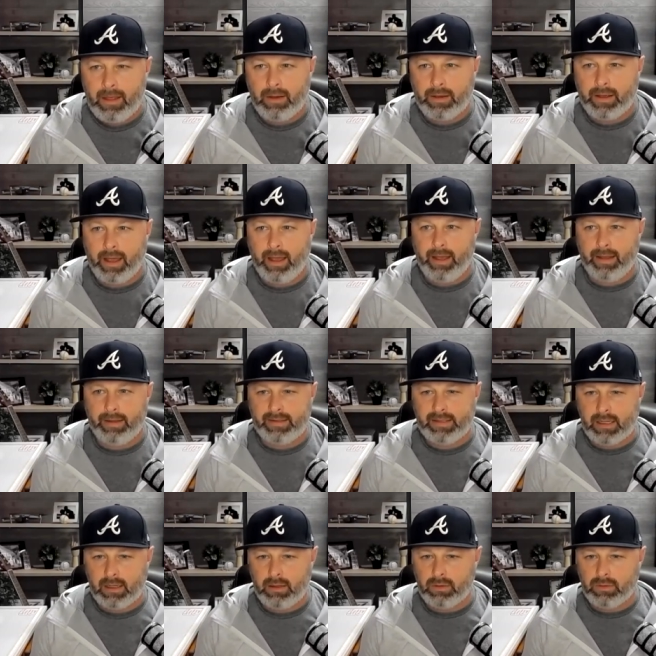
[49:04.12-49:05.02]
okay and
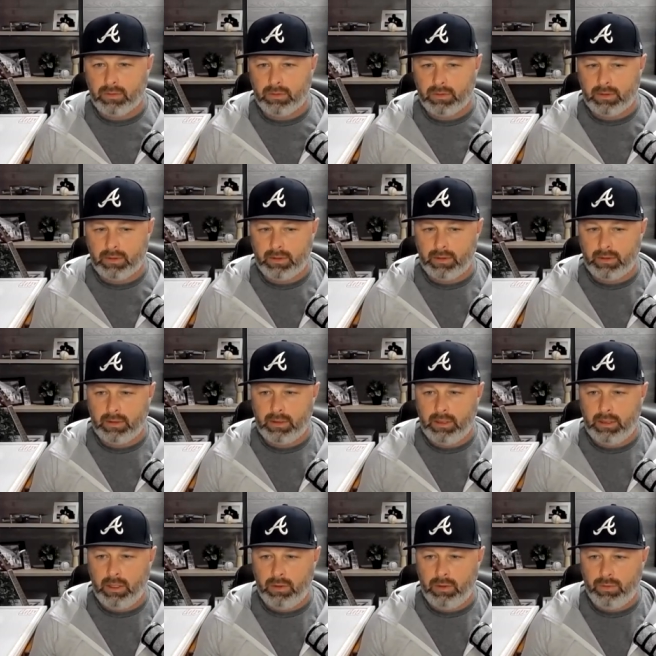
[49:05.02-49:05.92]
so
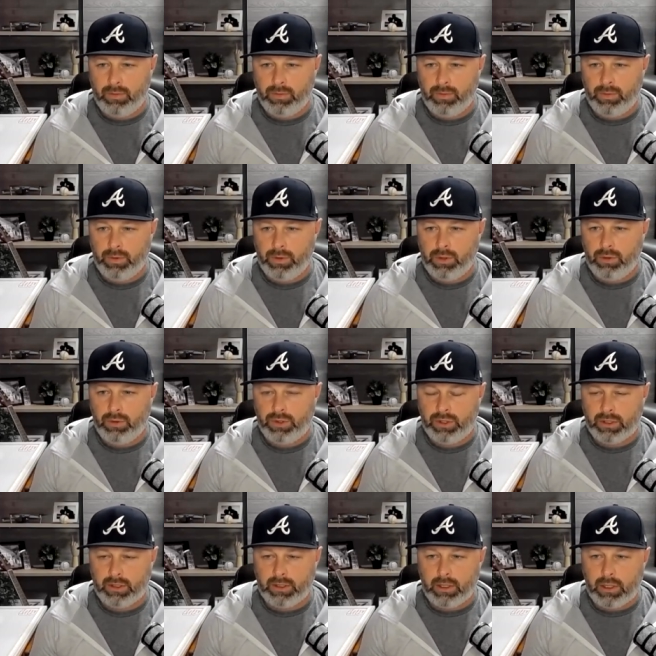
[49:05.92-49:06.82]
you you
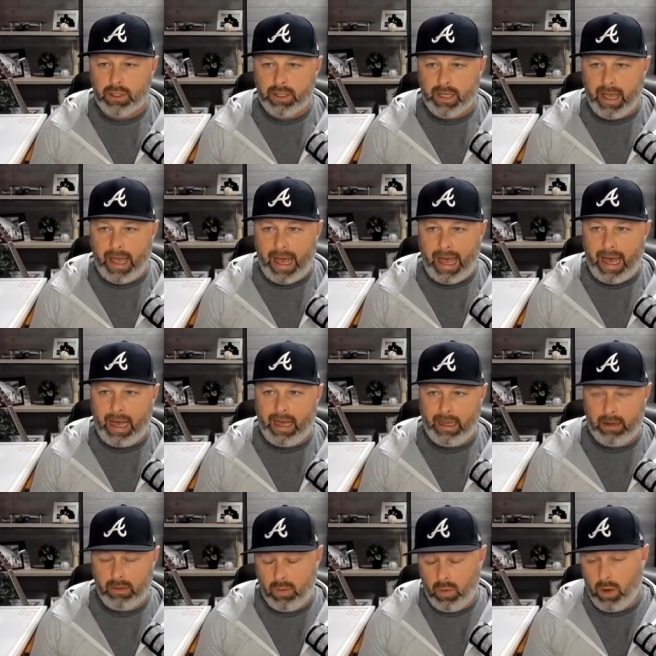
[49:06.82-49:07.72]
should look
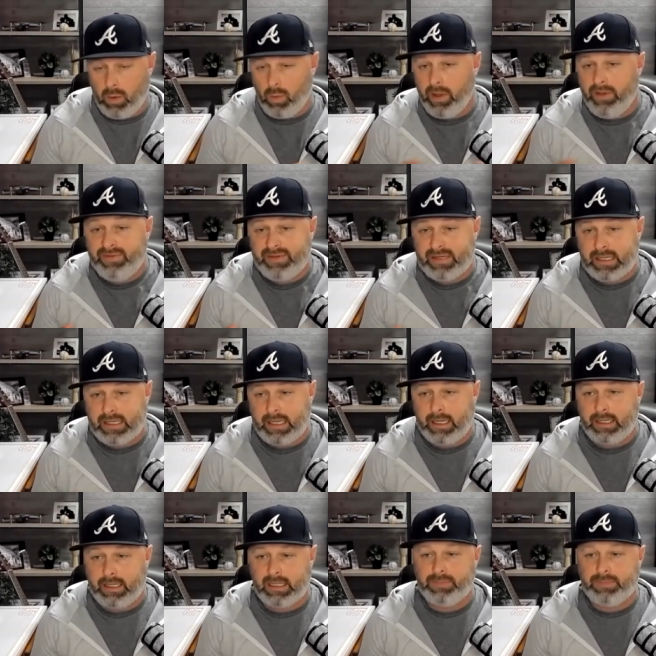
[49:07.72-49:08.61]
at and what we've
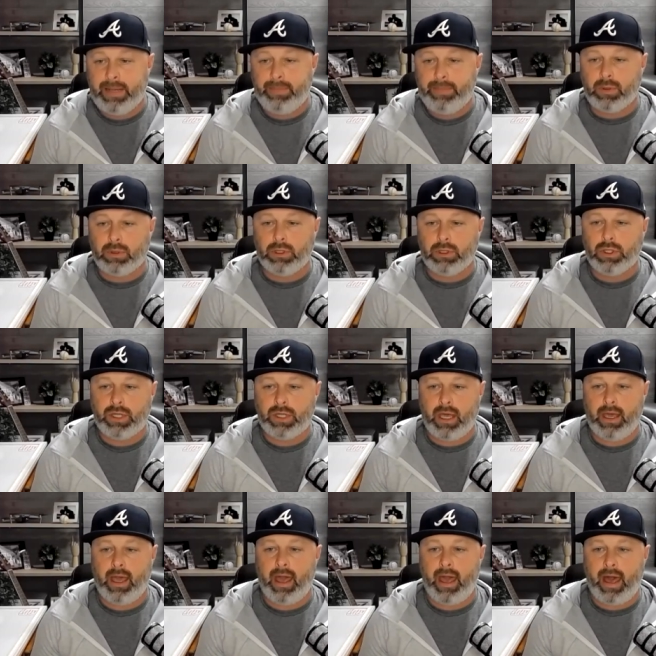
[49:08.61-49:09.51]
seen is people
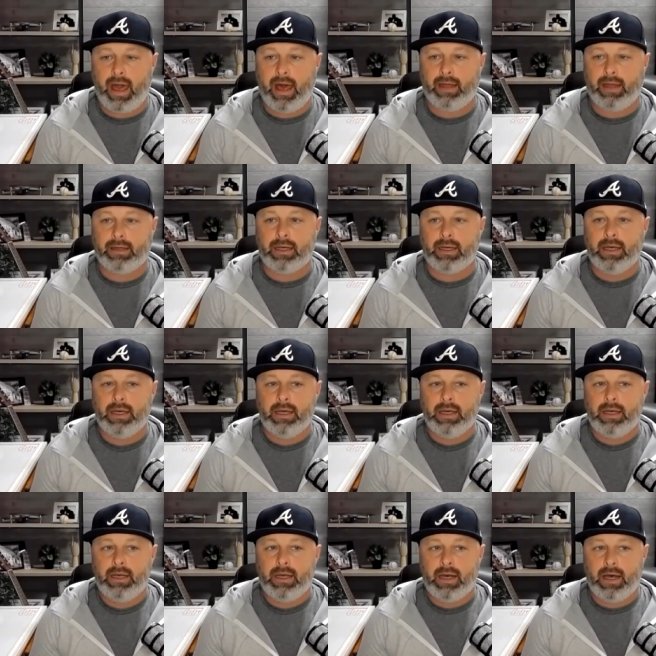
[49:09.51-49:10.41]
looking at
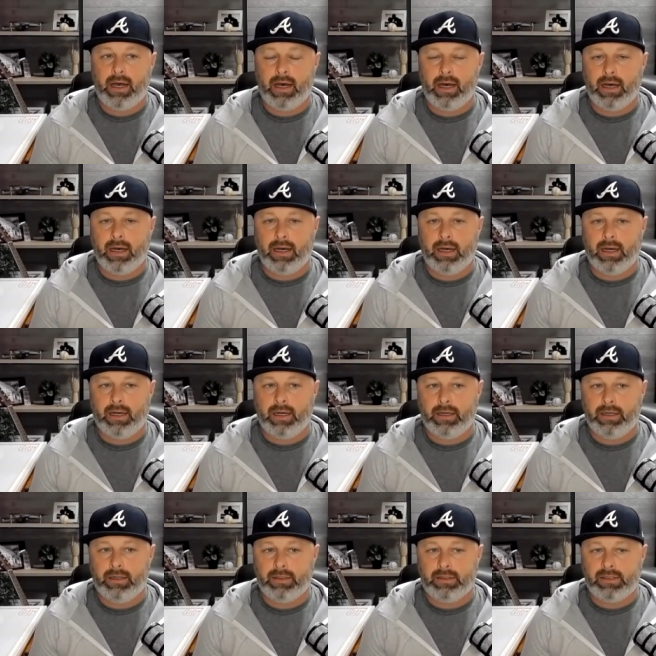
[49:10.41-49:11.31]

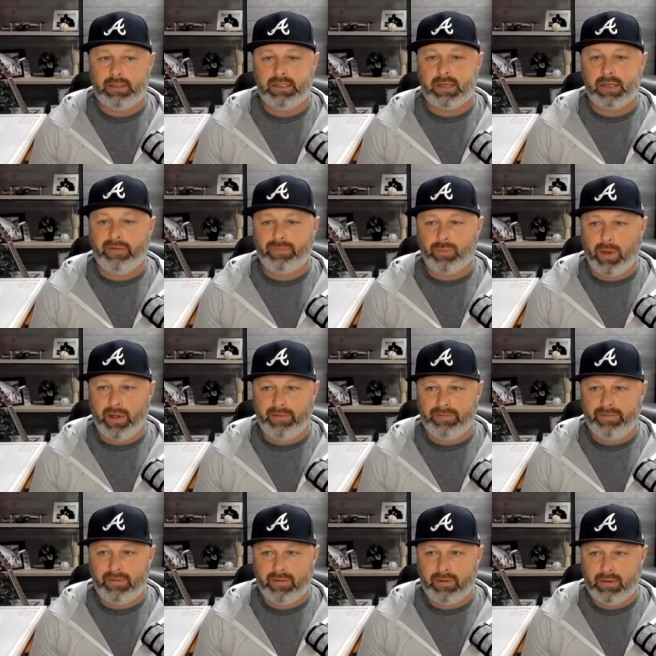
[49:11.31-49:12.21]
uh
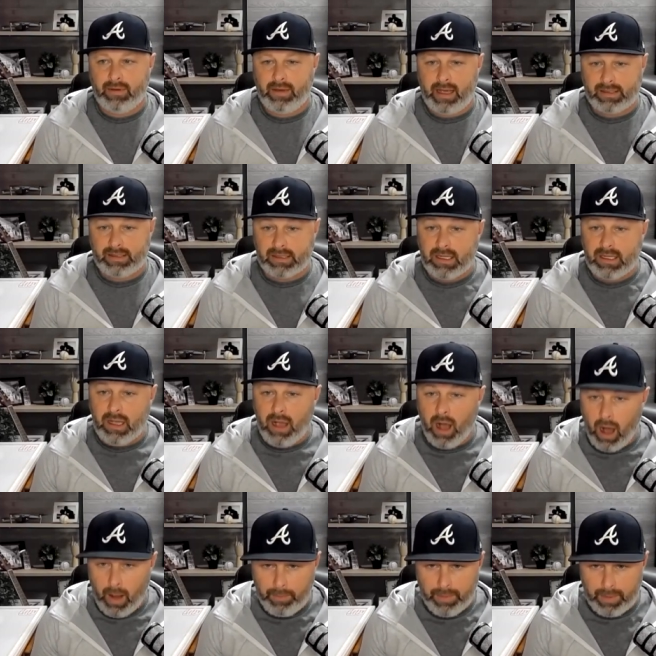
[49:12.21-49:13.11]
softwave as a
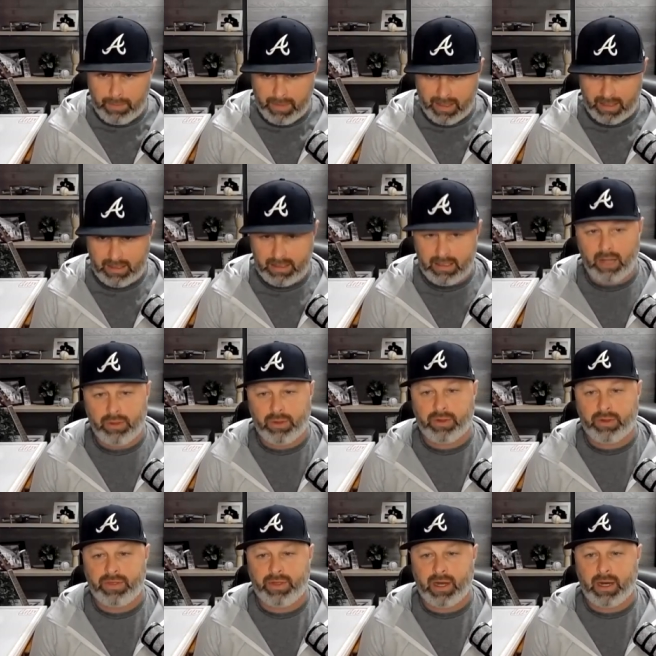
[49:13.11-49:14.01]
complement to
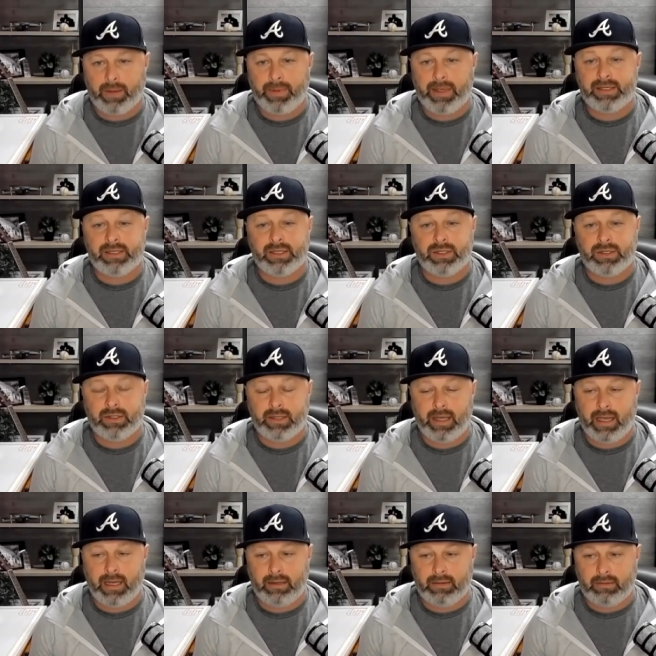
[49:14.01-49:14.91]
other therapies and
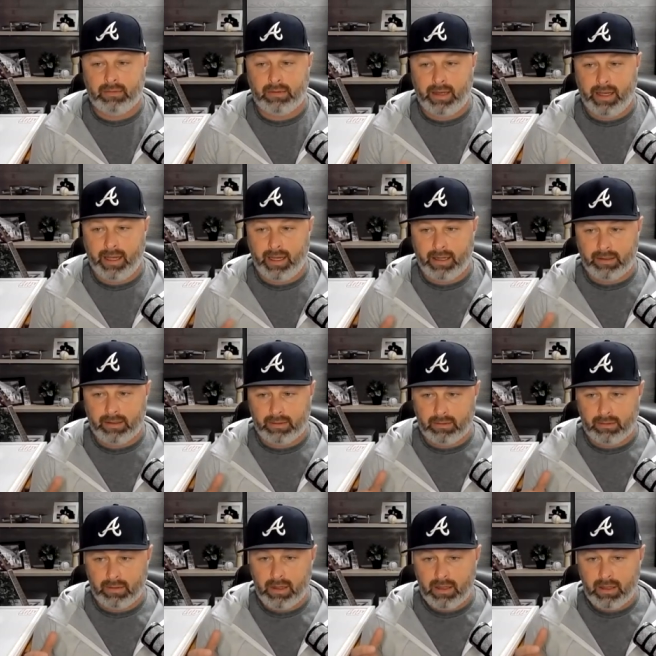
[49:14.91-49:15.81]
and
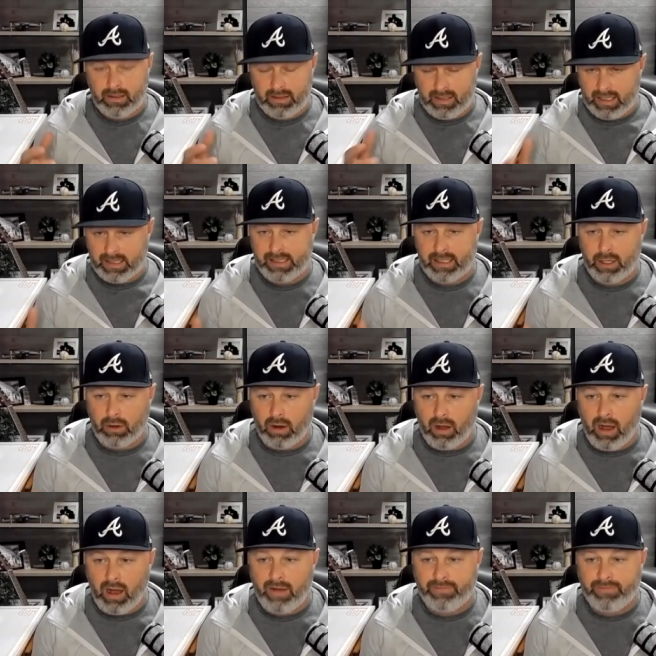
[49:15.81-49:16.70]
and things that you're
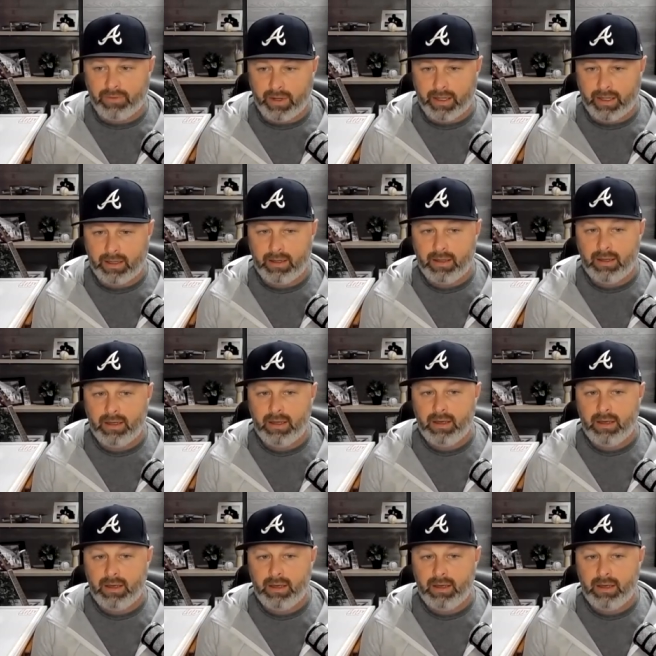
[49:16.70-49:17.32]
offering